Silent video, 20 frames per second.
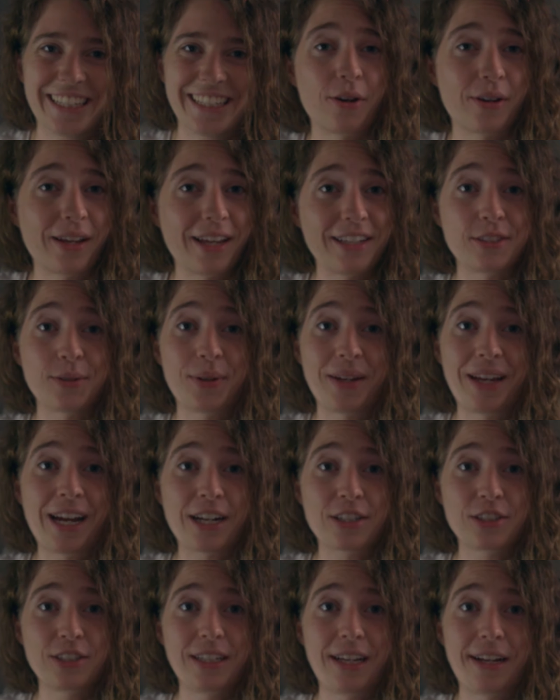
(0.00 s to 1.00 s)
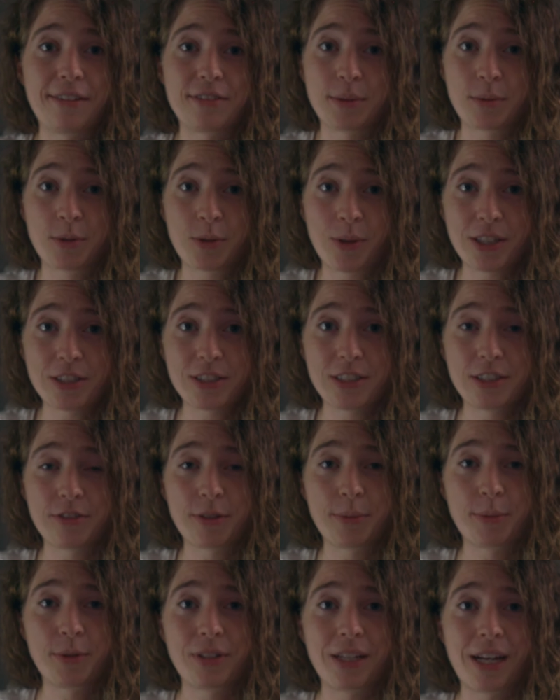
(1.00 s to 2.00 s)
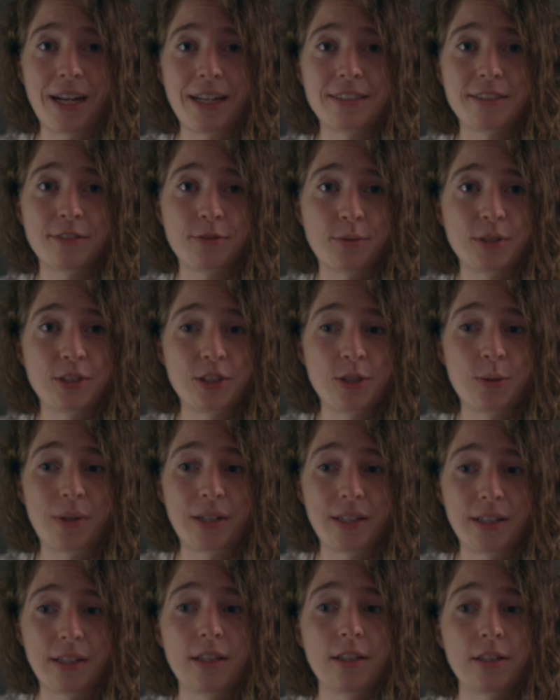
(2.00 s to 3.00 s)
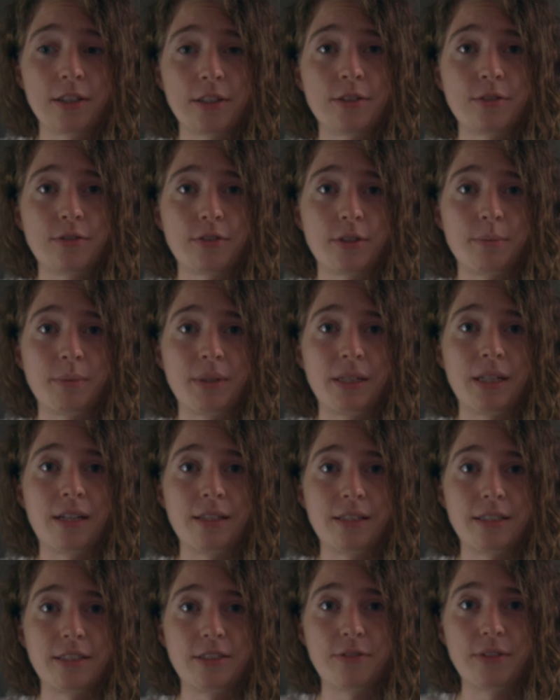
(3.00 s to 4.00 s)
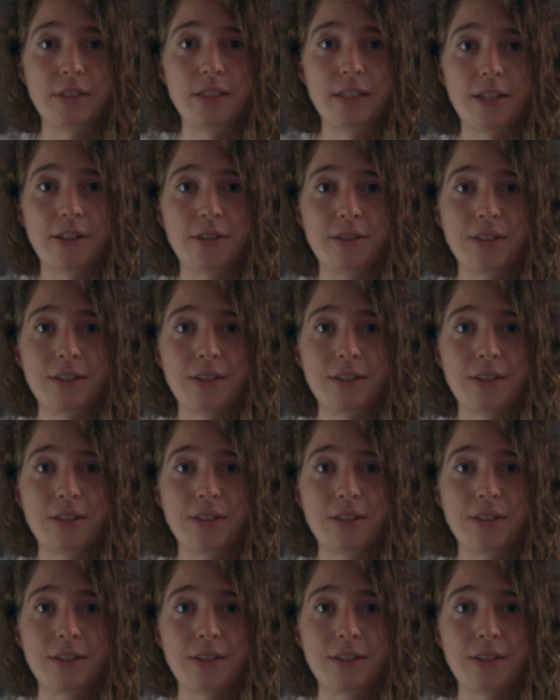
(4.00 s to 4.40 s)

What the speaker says: Okay, so I actually have some questions from you guys of what you wanted to learn from me on this video.